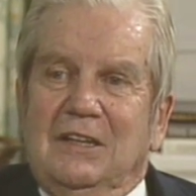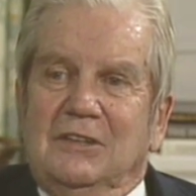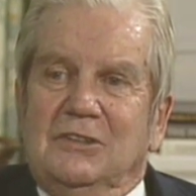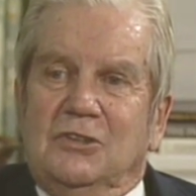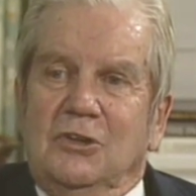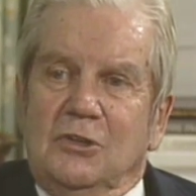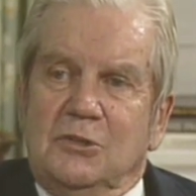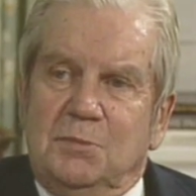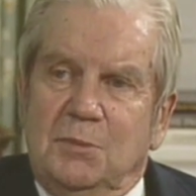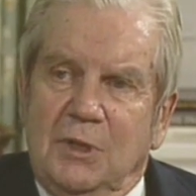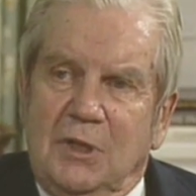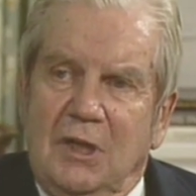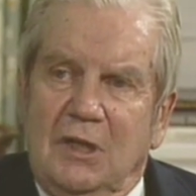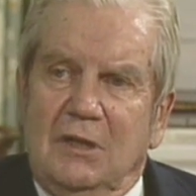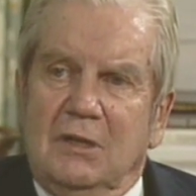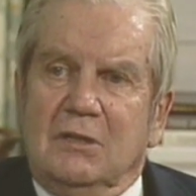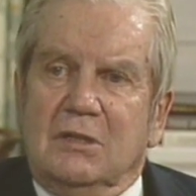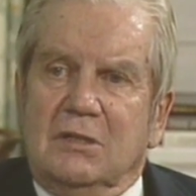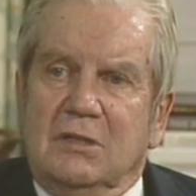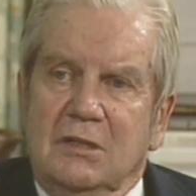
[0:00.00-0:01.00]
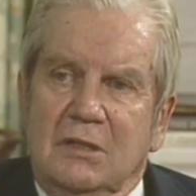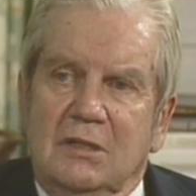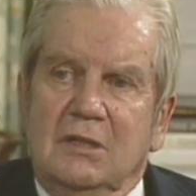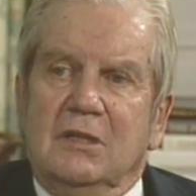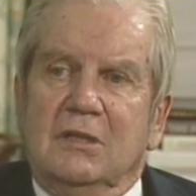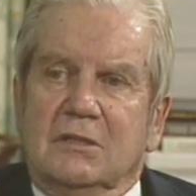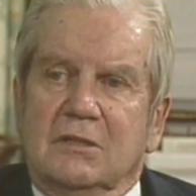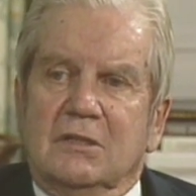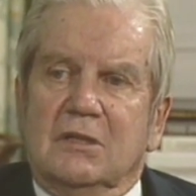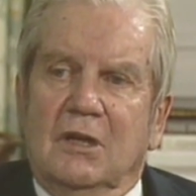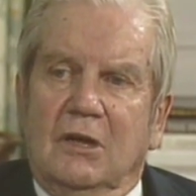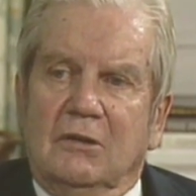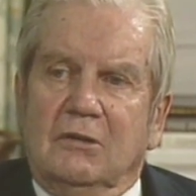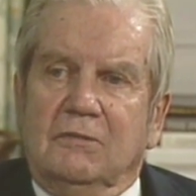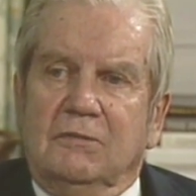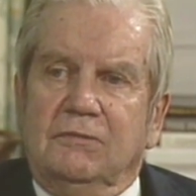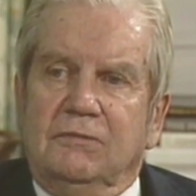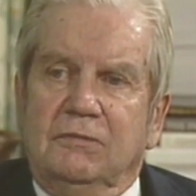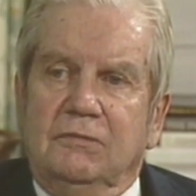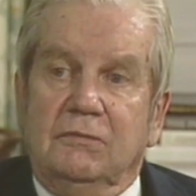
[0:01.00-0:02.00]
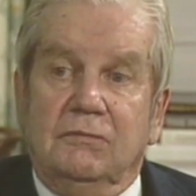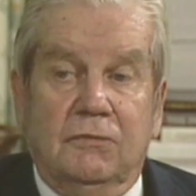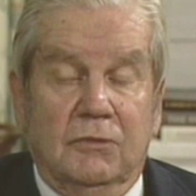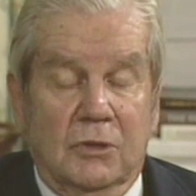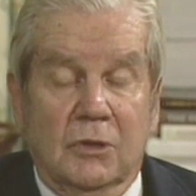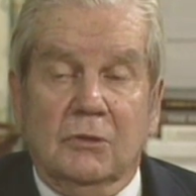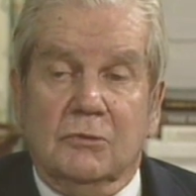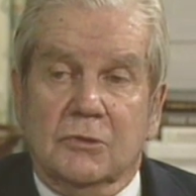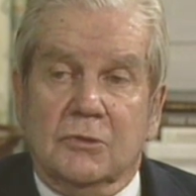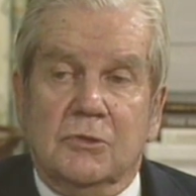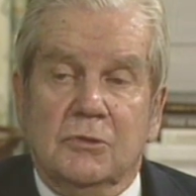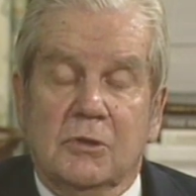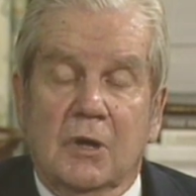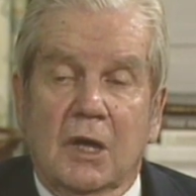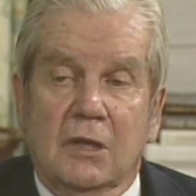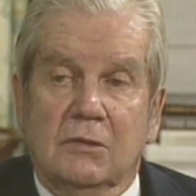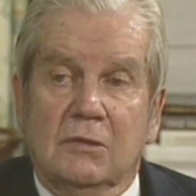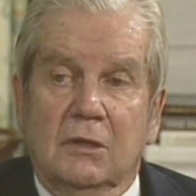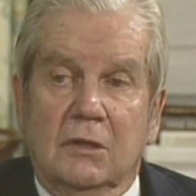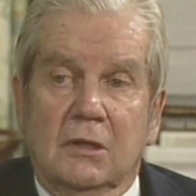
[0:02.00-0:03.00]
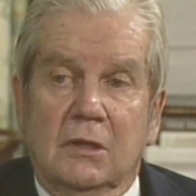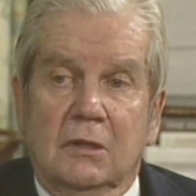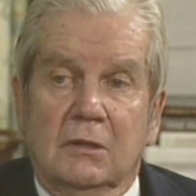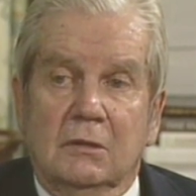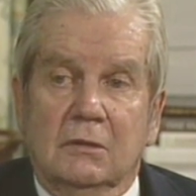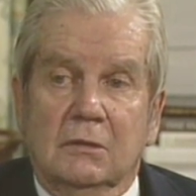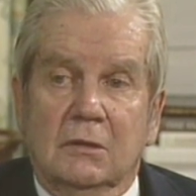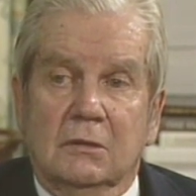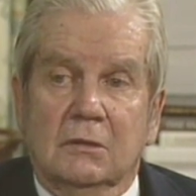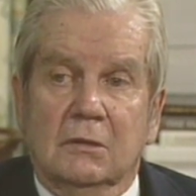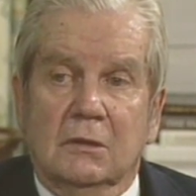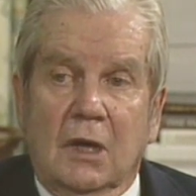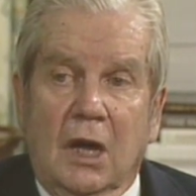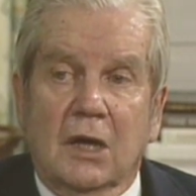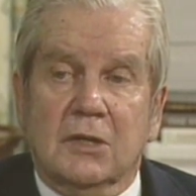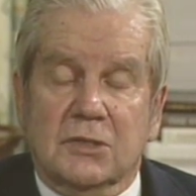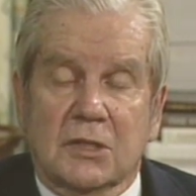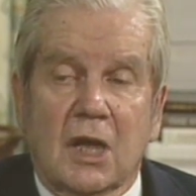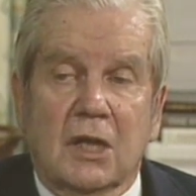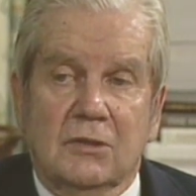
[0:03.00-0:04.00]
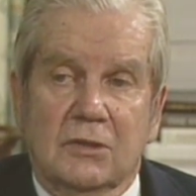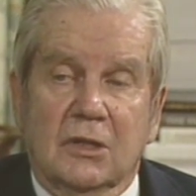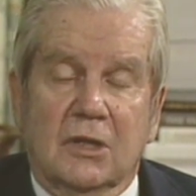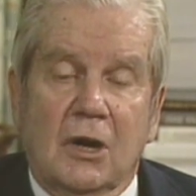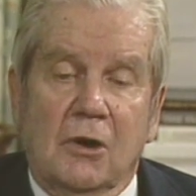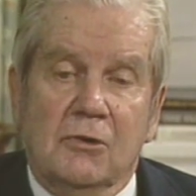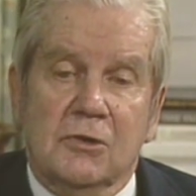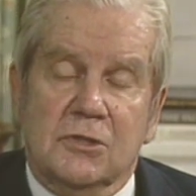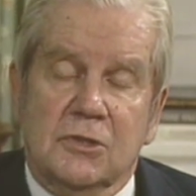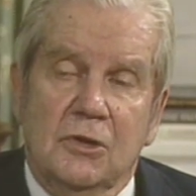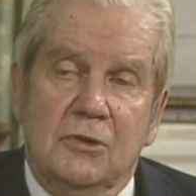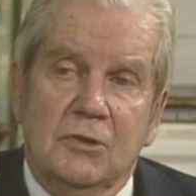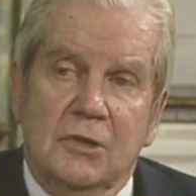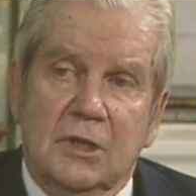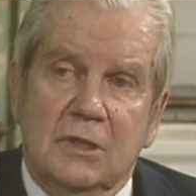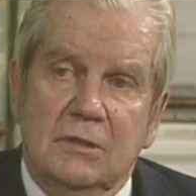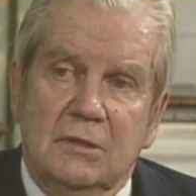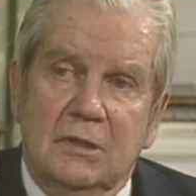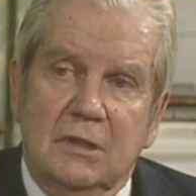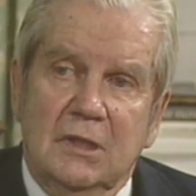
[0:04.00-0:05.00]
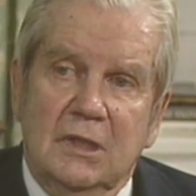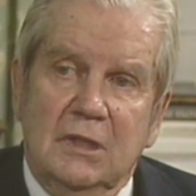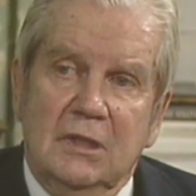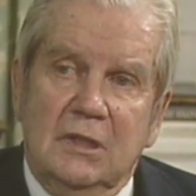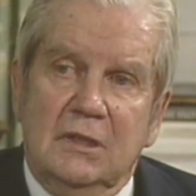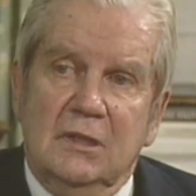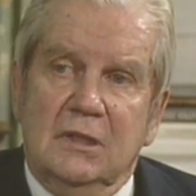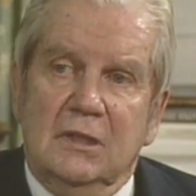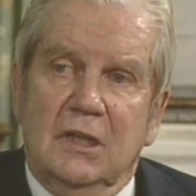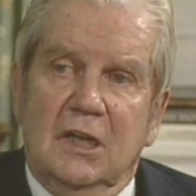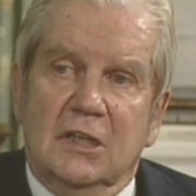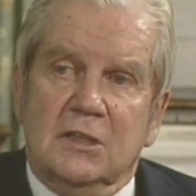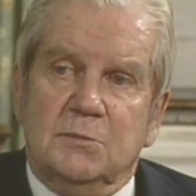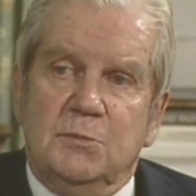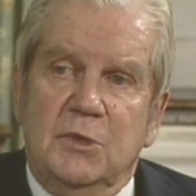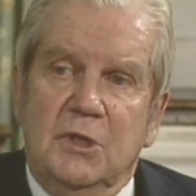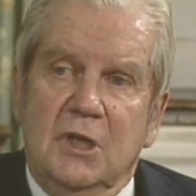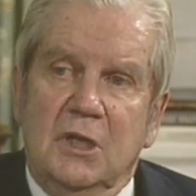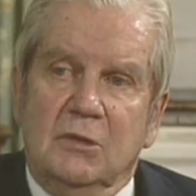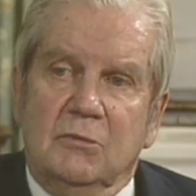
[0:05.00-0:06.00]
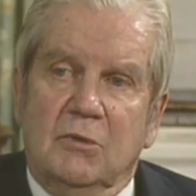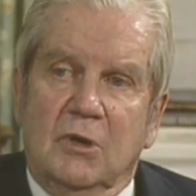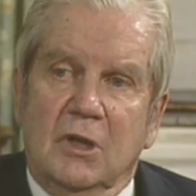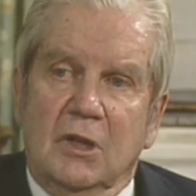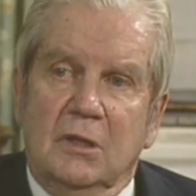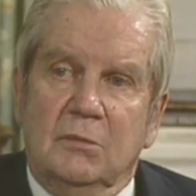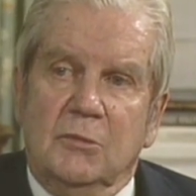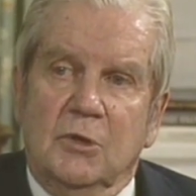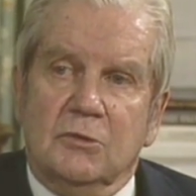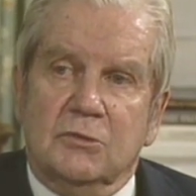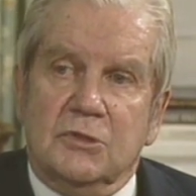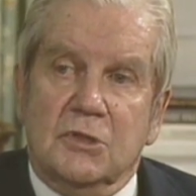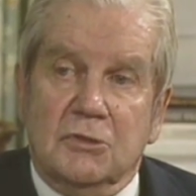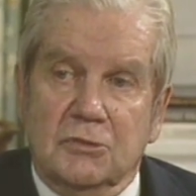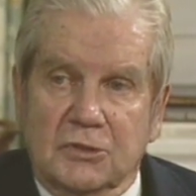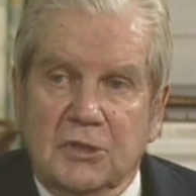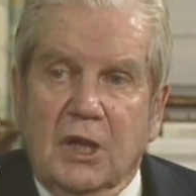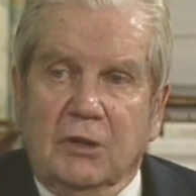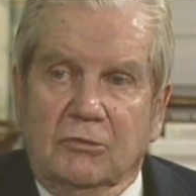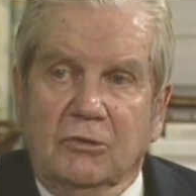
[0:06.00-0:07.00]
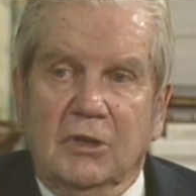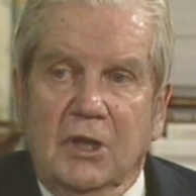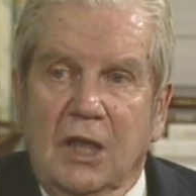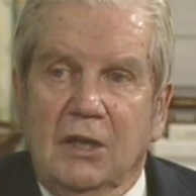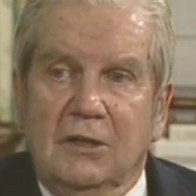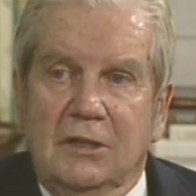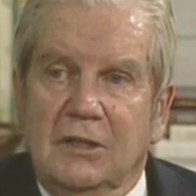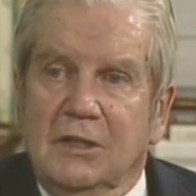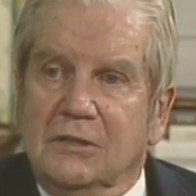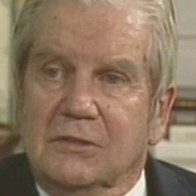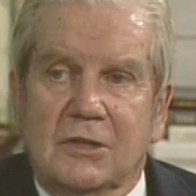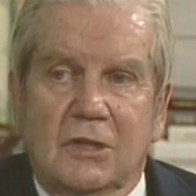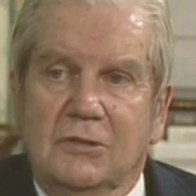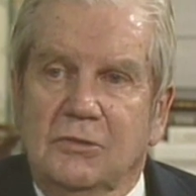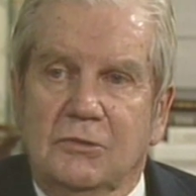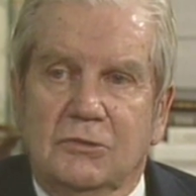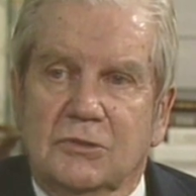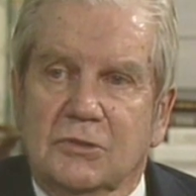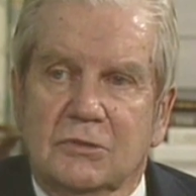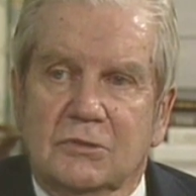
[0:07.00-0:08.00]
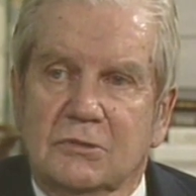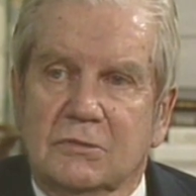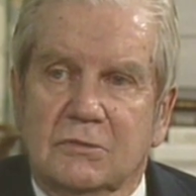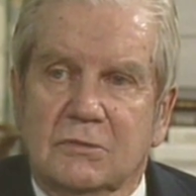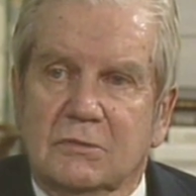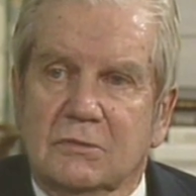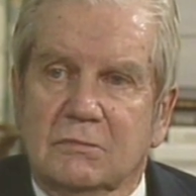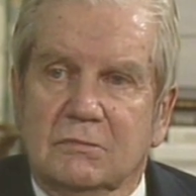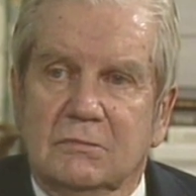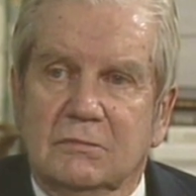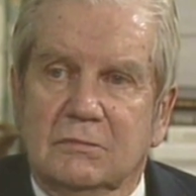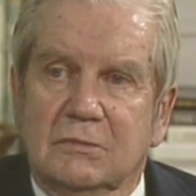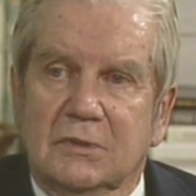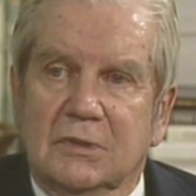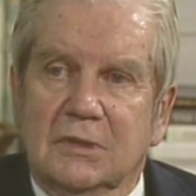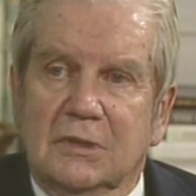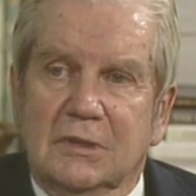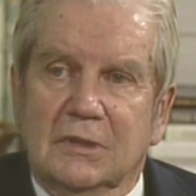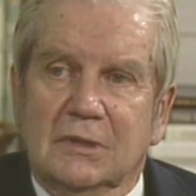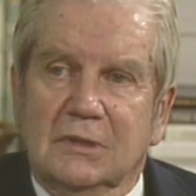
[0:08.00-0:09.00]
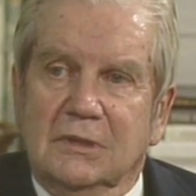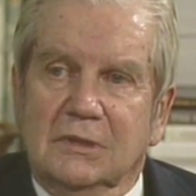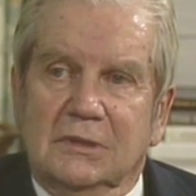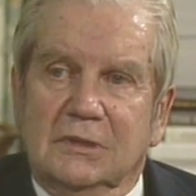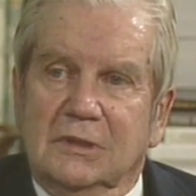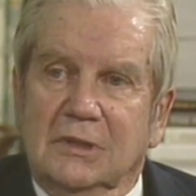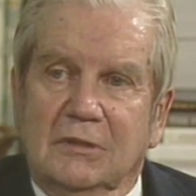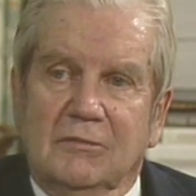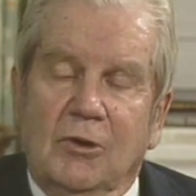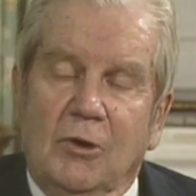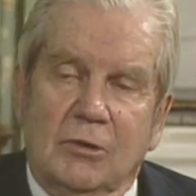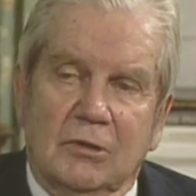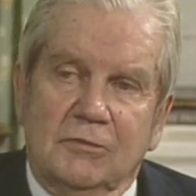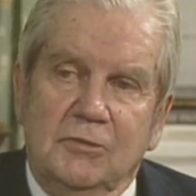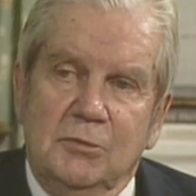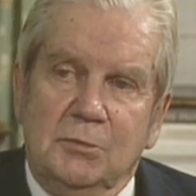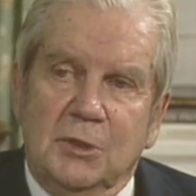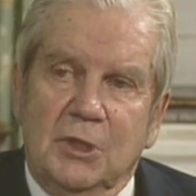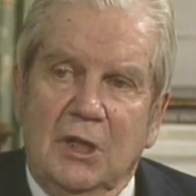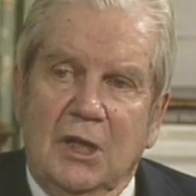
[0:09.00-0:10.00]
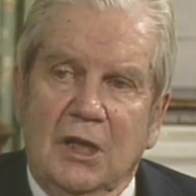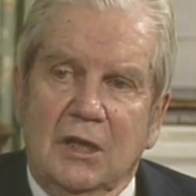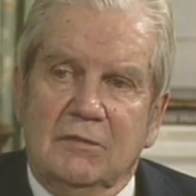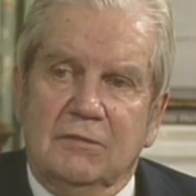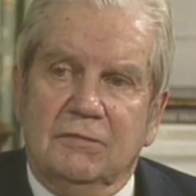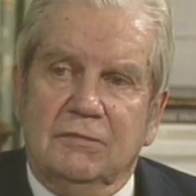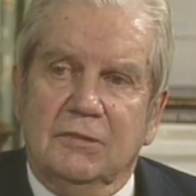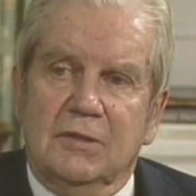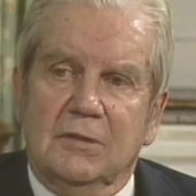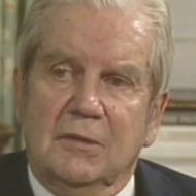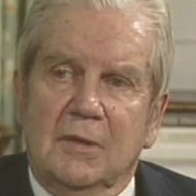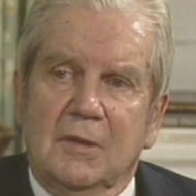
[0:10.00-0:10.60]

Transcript: Church began to see itself, for those who had the eyesight and the courage to do it, as being one of the most segregated institutions of all of human life,